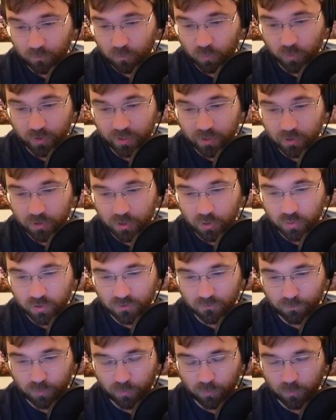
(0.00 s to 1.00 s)
Really good use
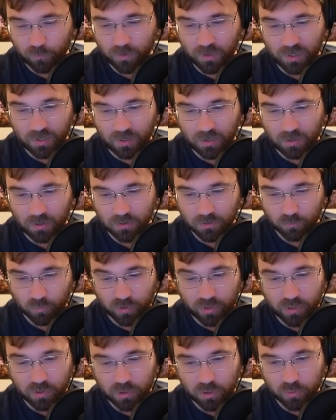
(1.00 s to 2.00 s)
of
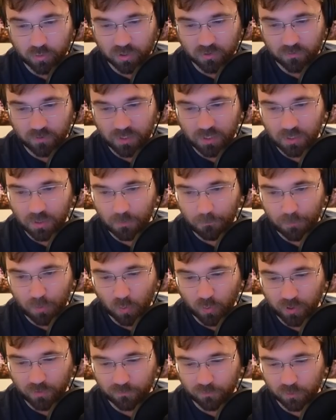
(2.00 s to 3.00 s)
the
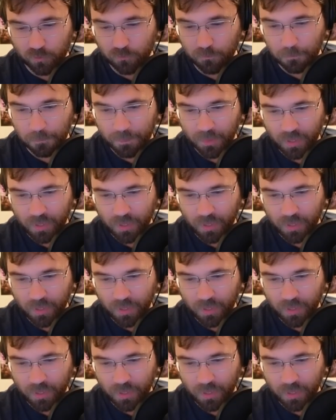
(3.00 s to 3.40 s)
Pokeflute.